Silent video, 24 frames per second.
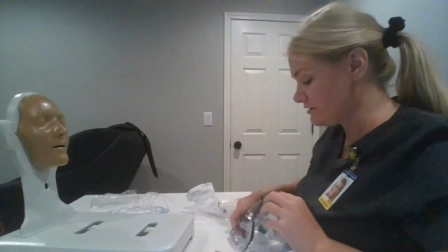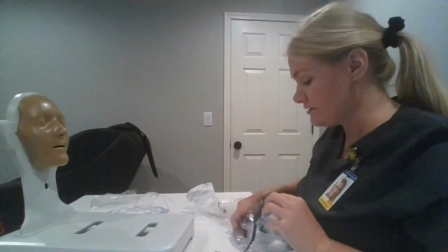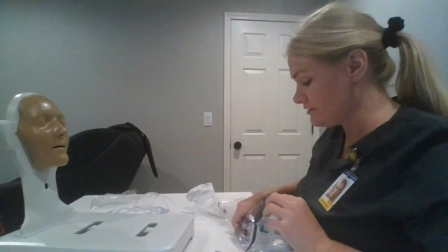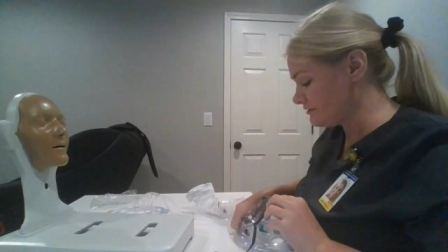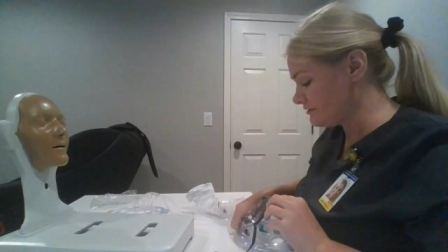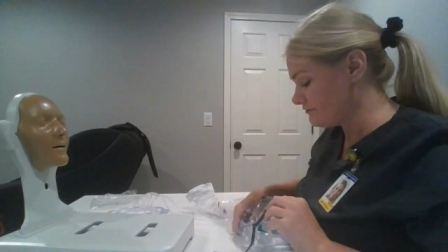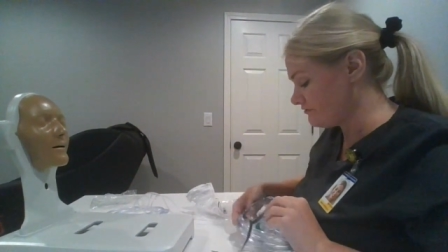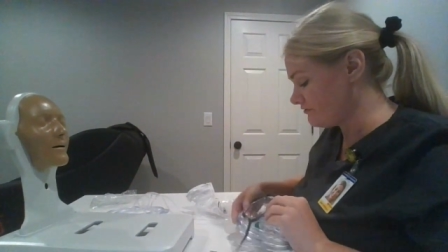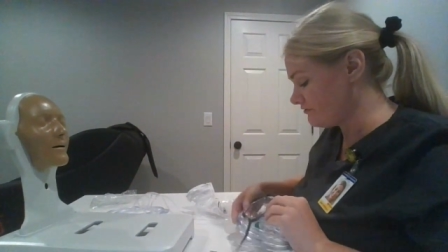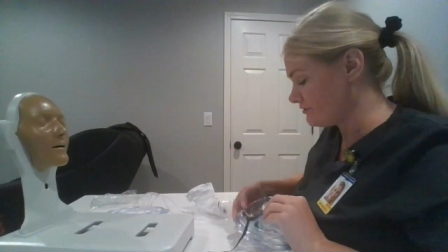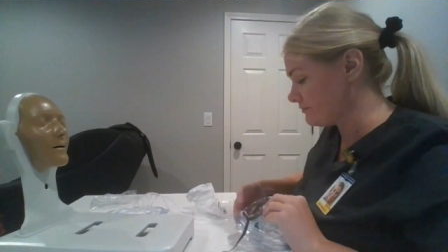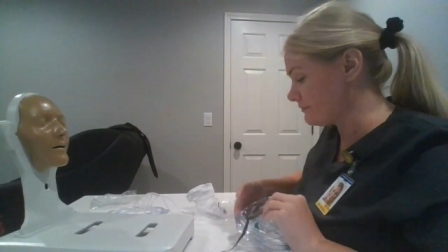
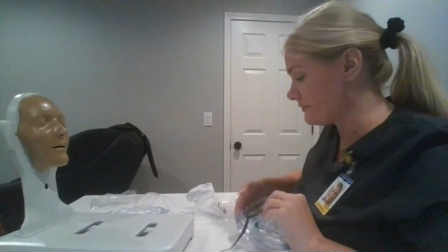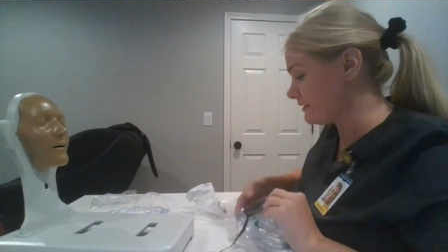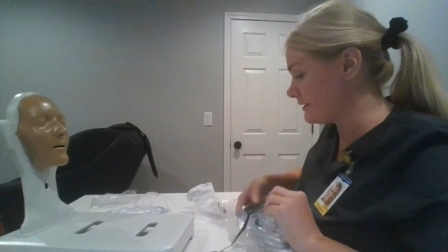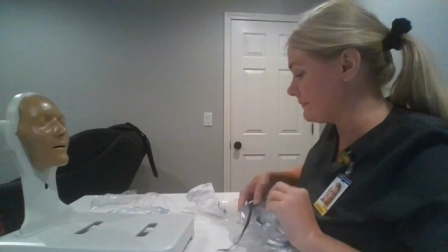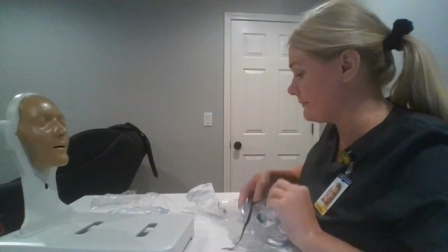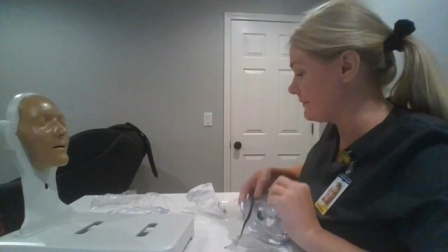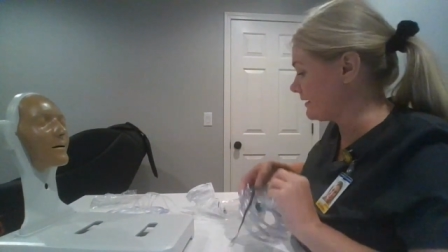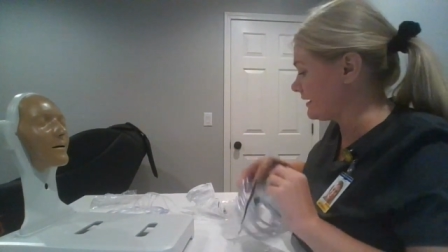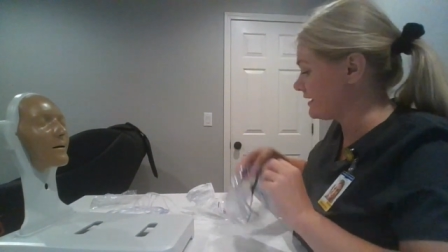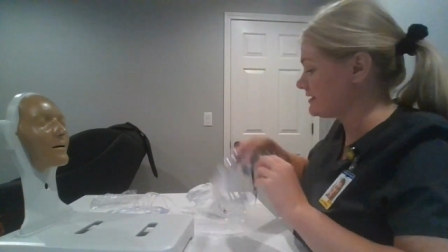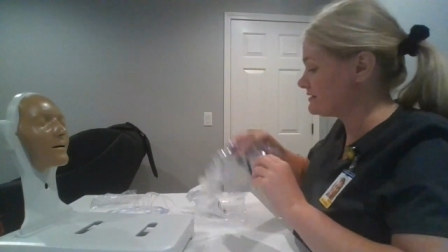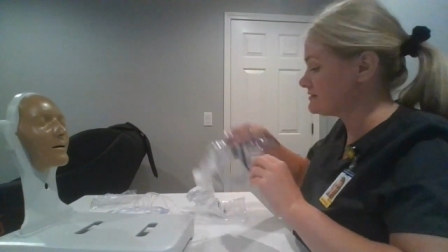of my
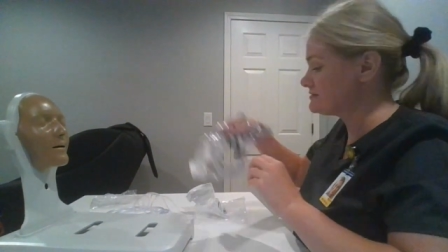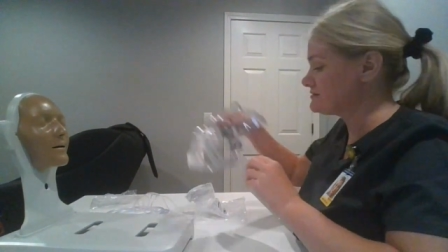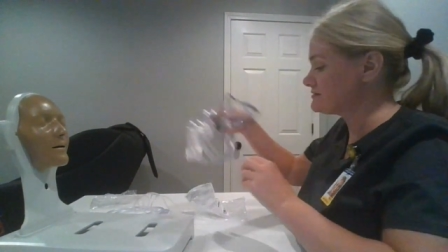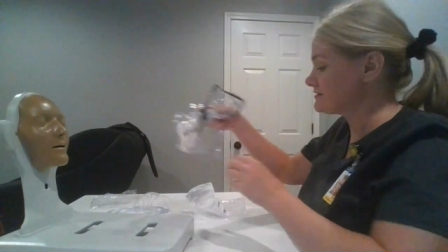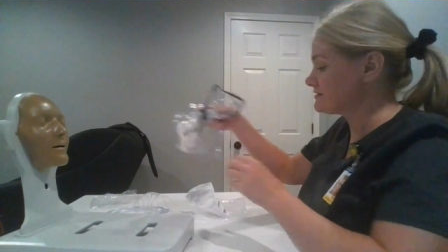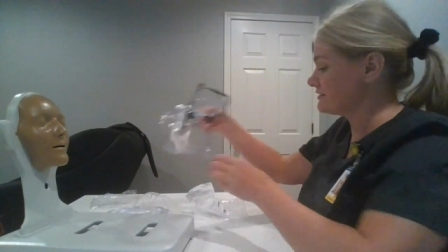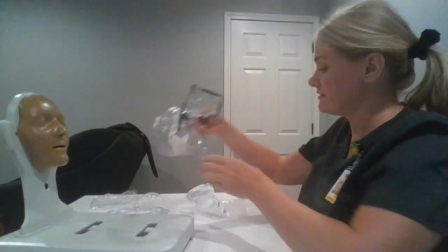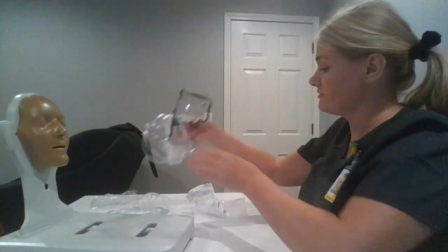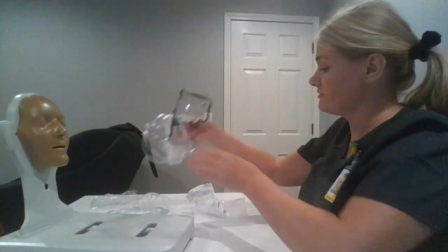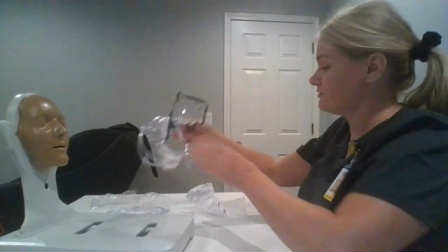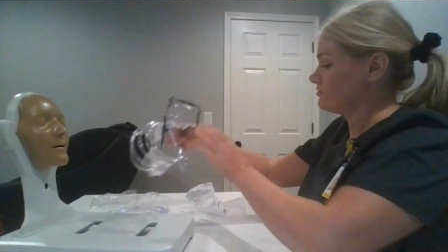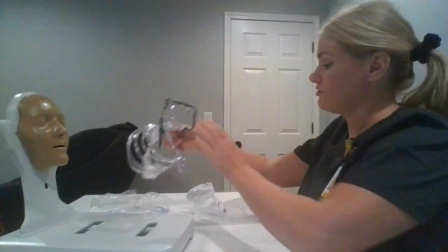
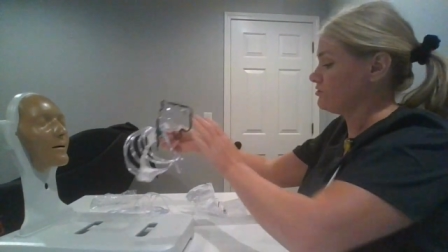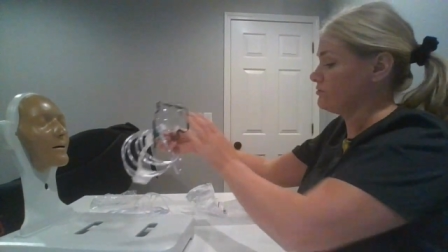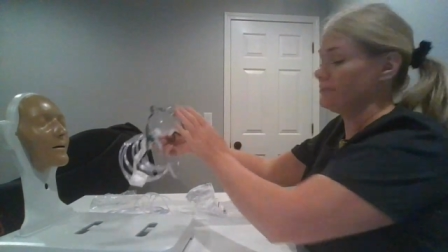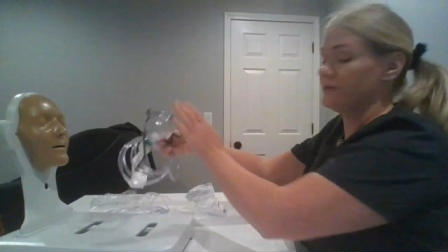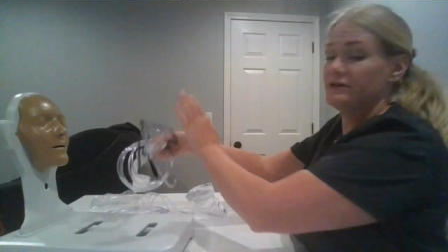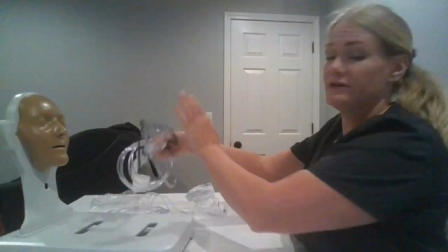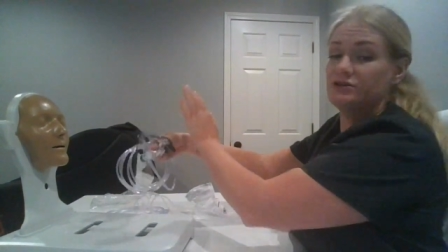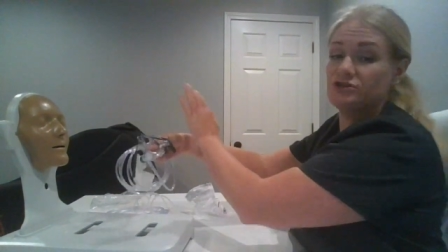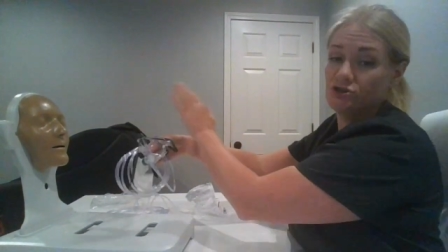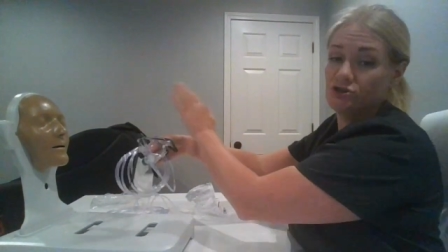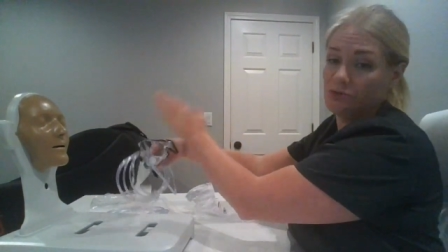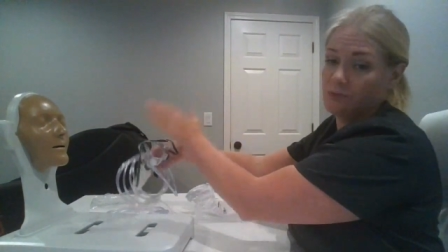mask and all
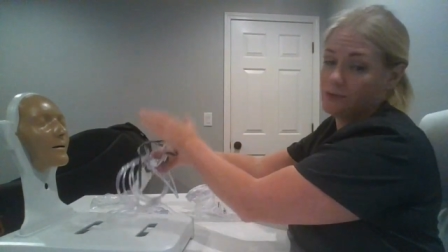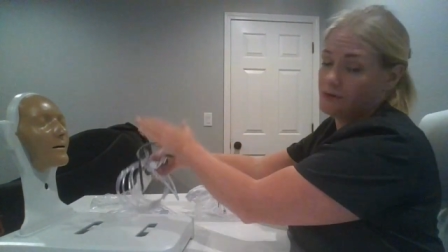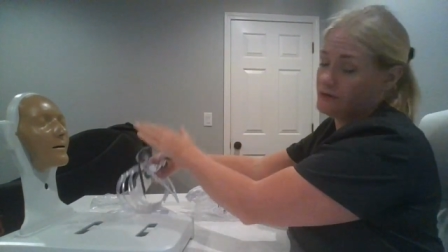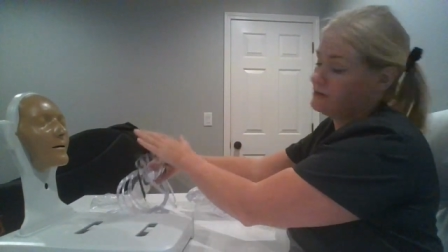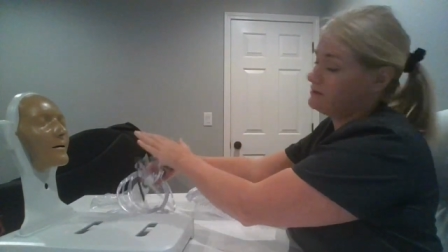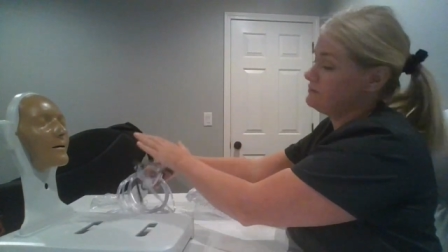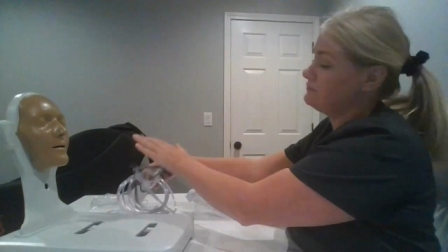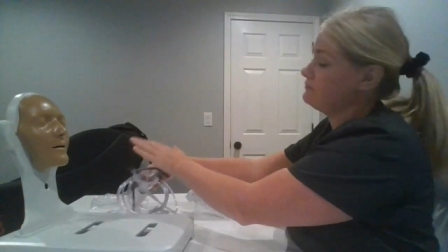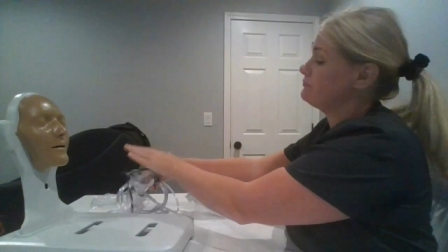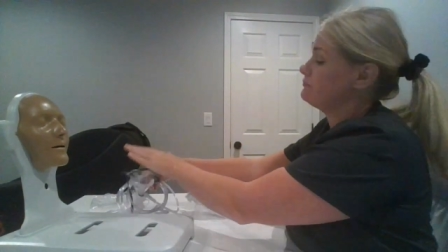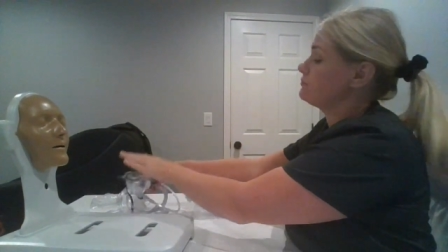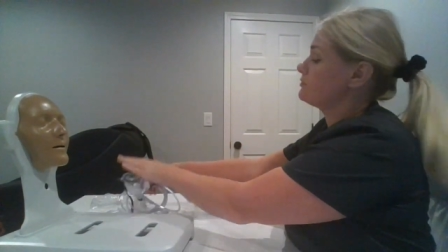my
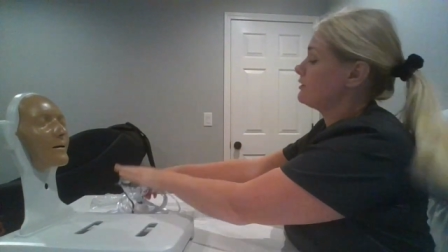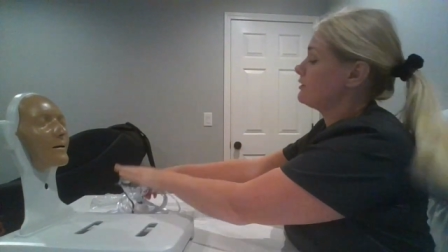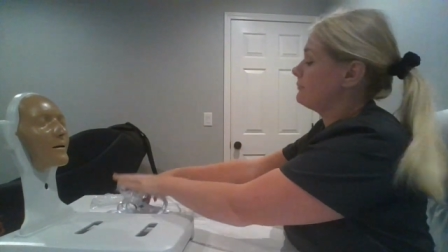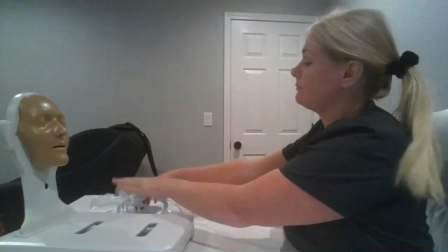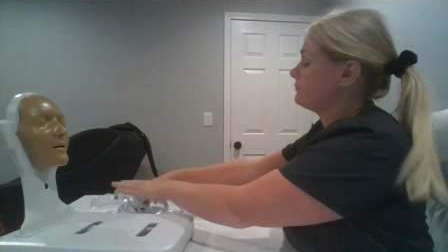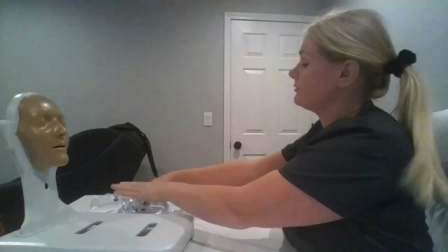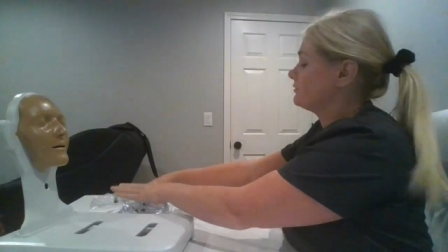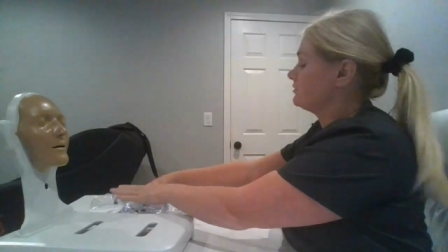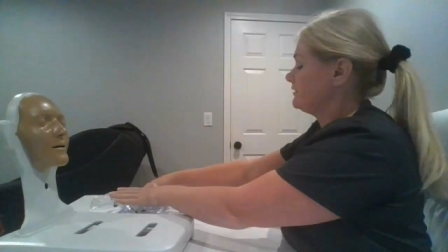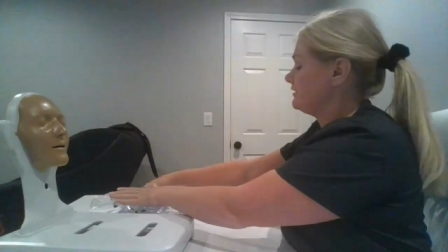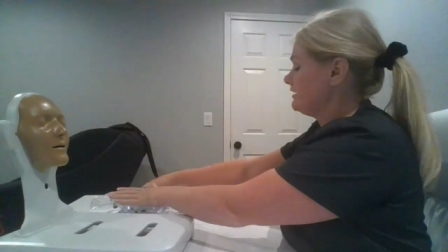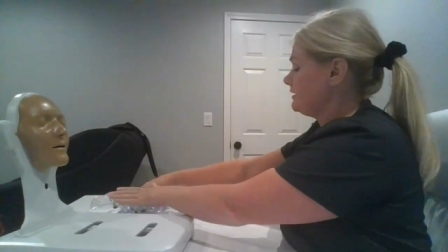tubing
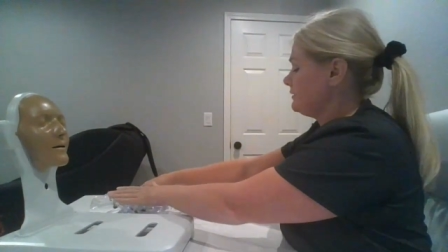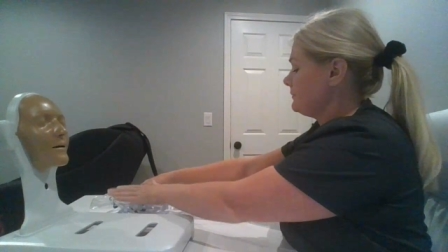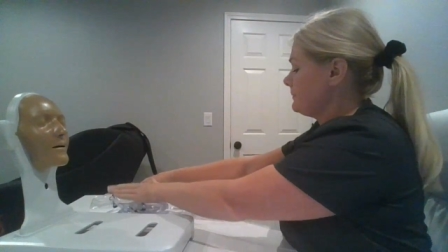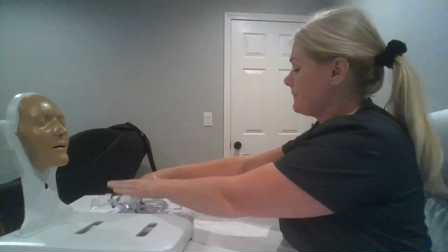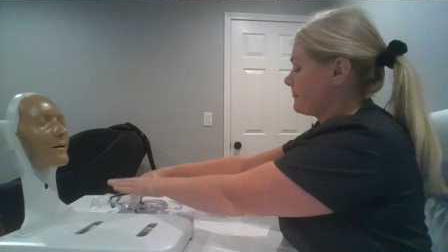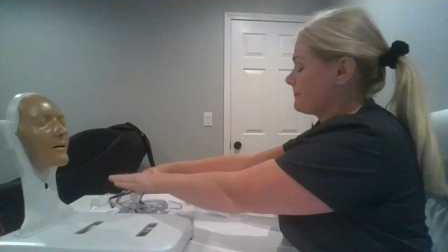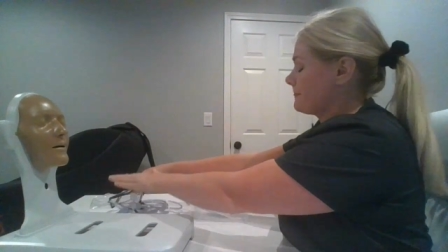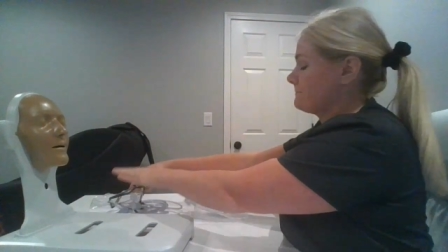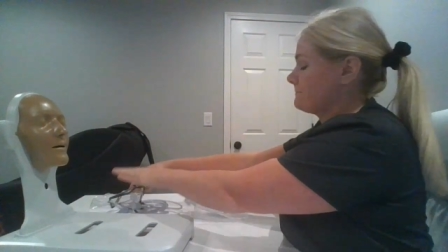properly.